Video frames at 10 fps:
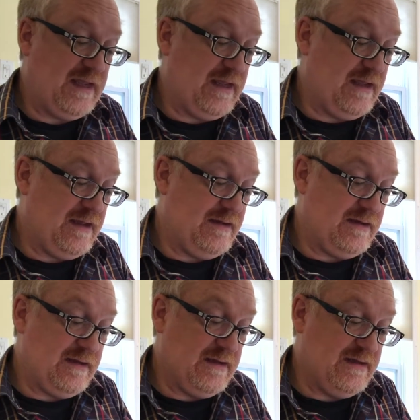and
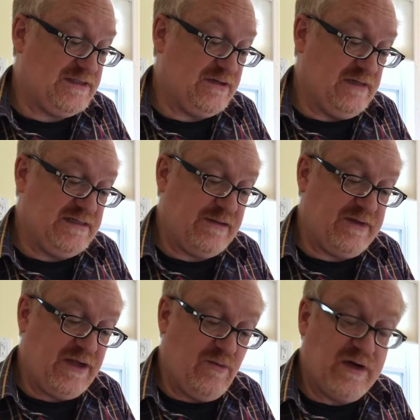certainly
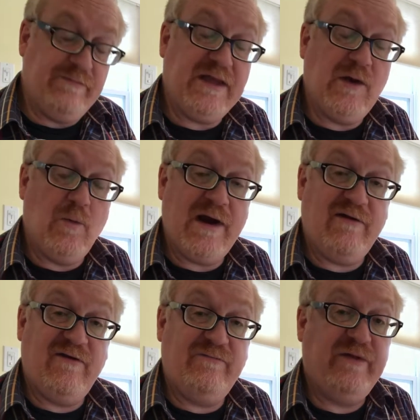something you want to be
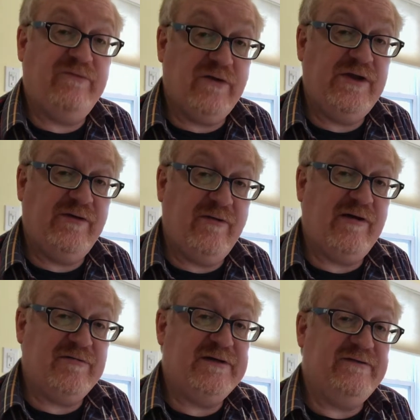aware of before you
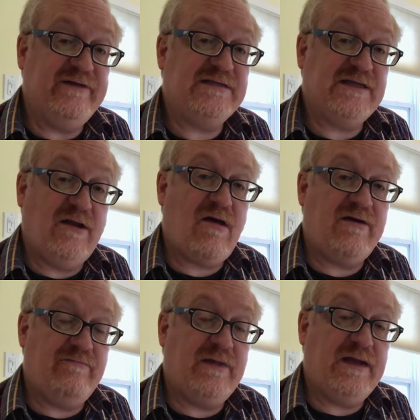go out and invest a
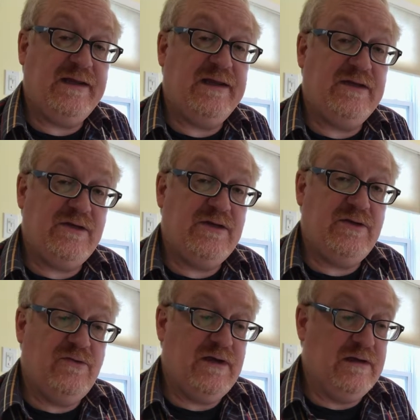lot of money
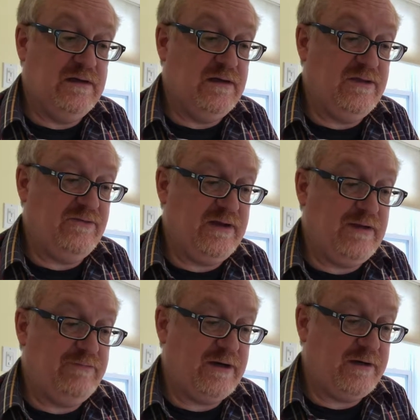into a
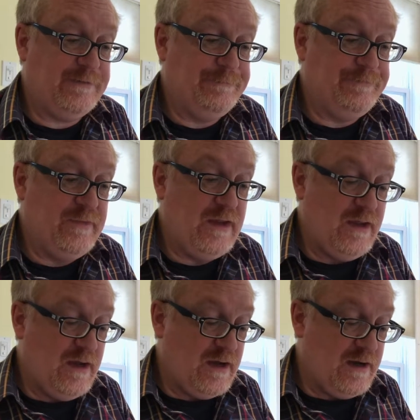3D printer.
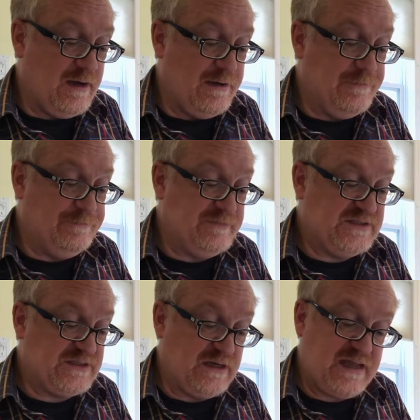
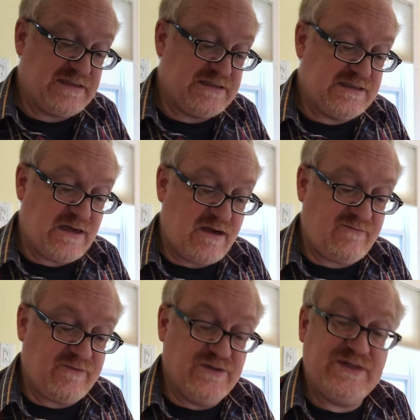So let's
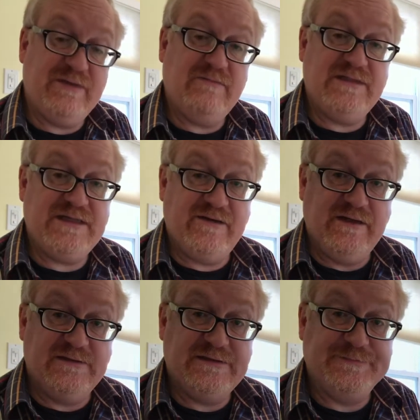talk first about
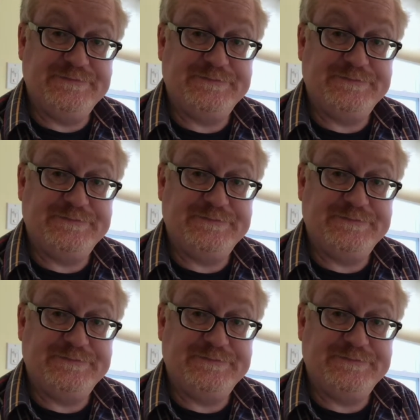materials.